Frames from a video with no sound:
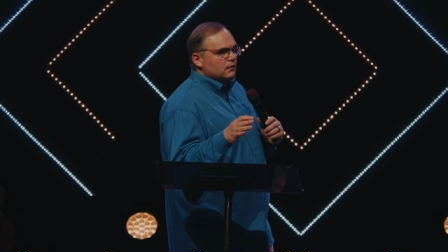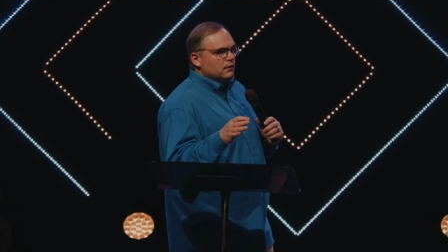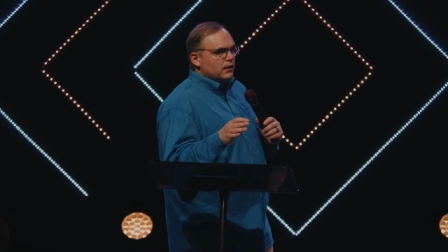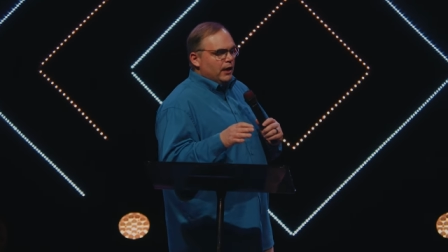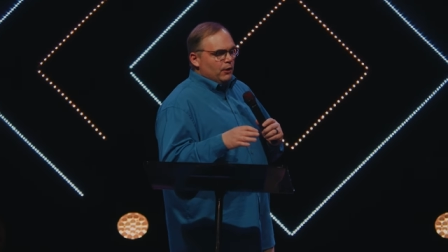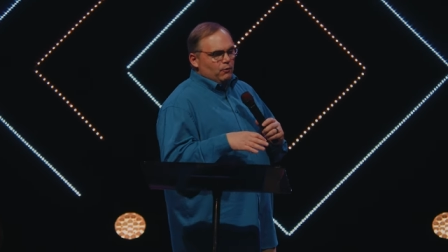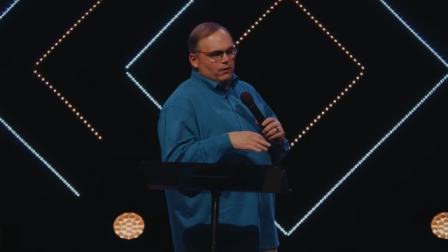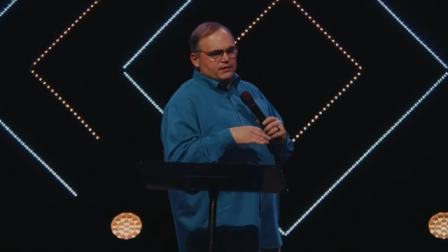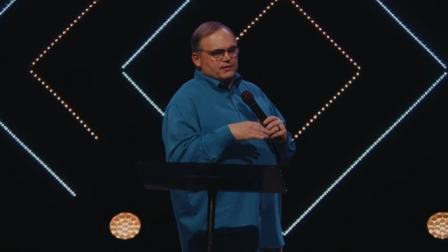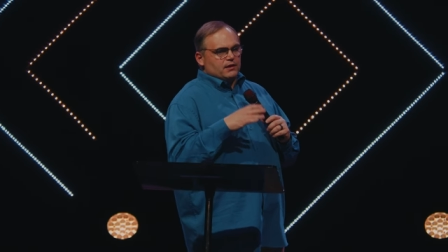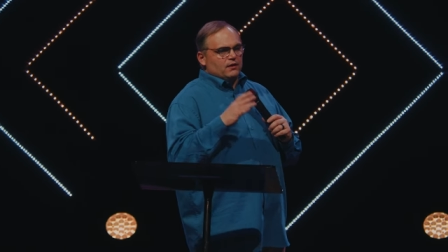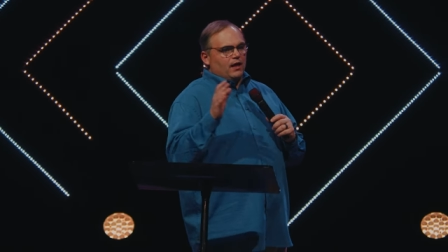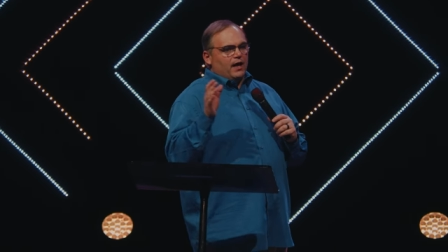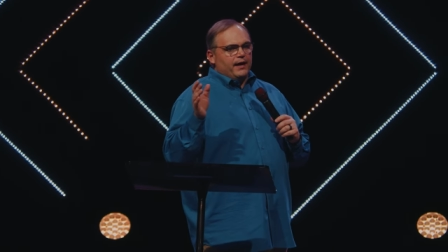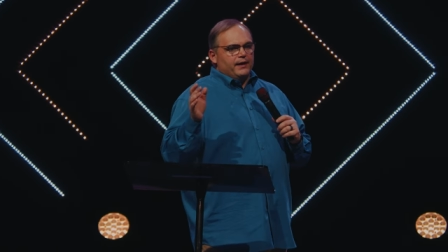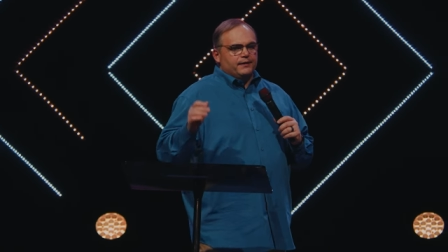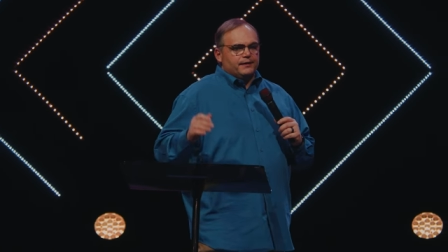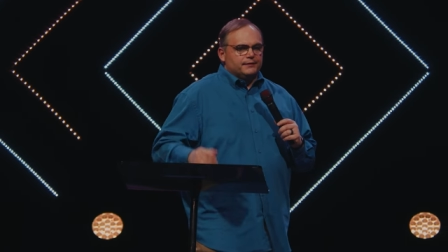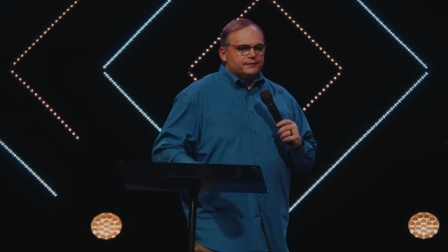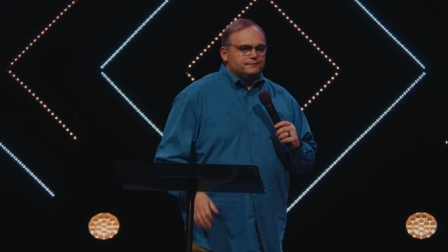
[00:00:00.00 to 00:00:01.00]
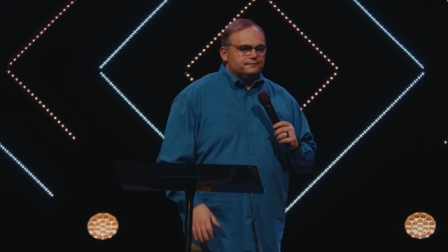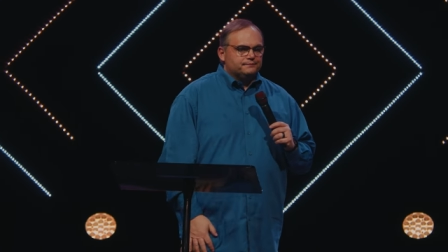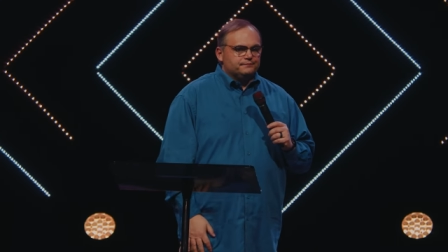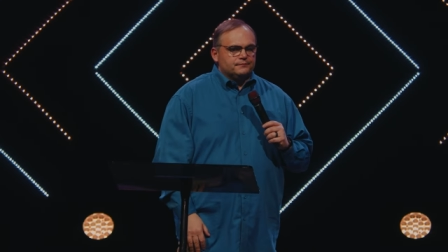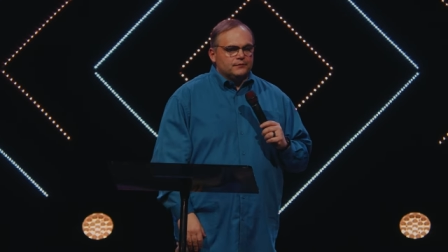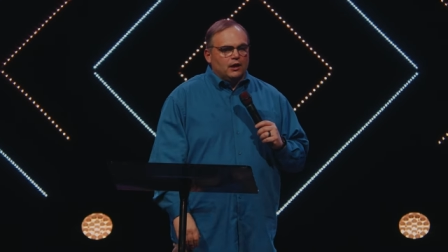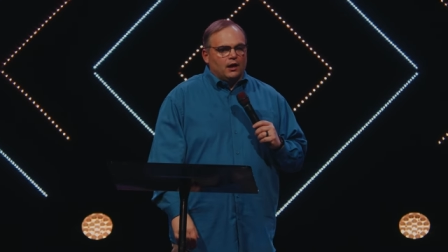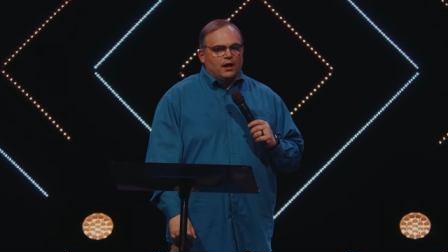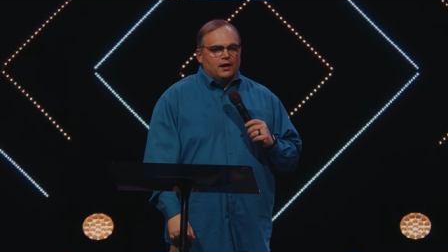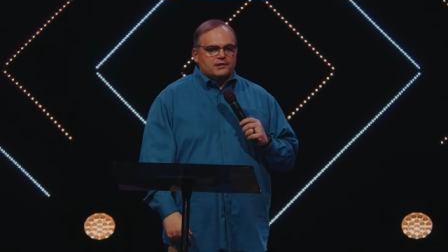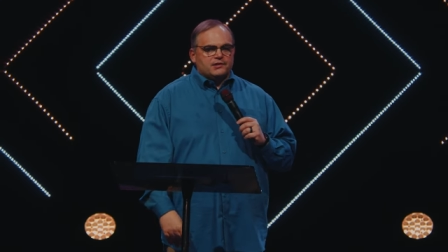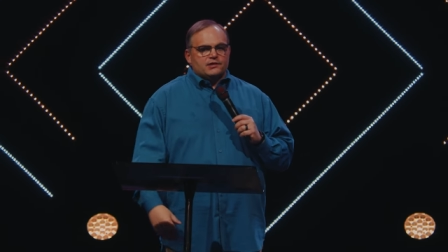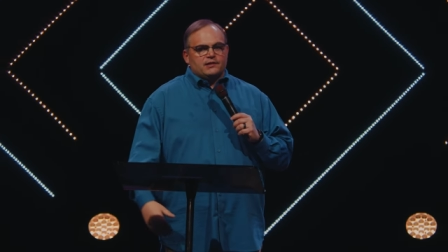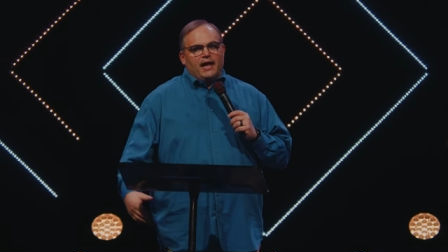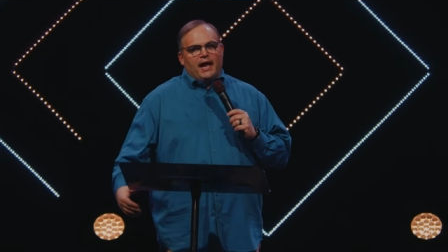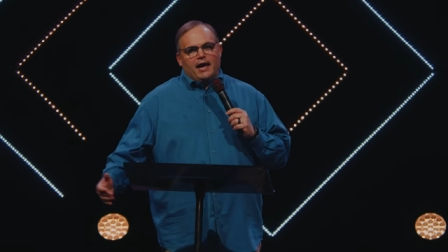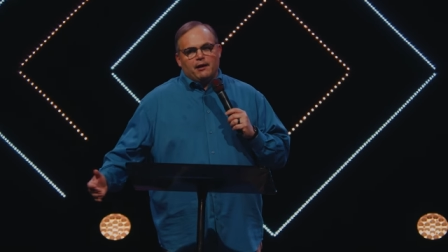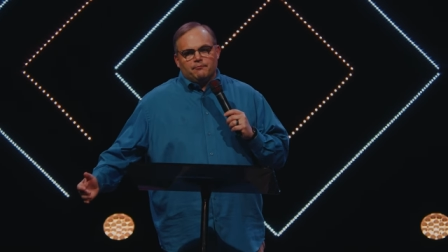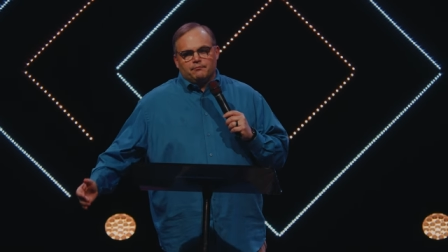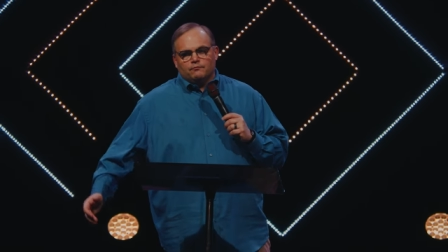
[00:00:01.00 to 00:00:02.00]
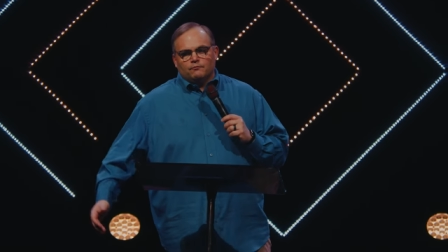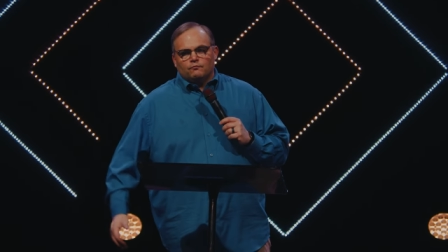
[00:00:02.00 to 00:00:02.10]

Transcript: It wasn't like, ah, oh, snap,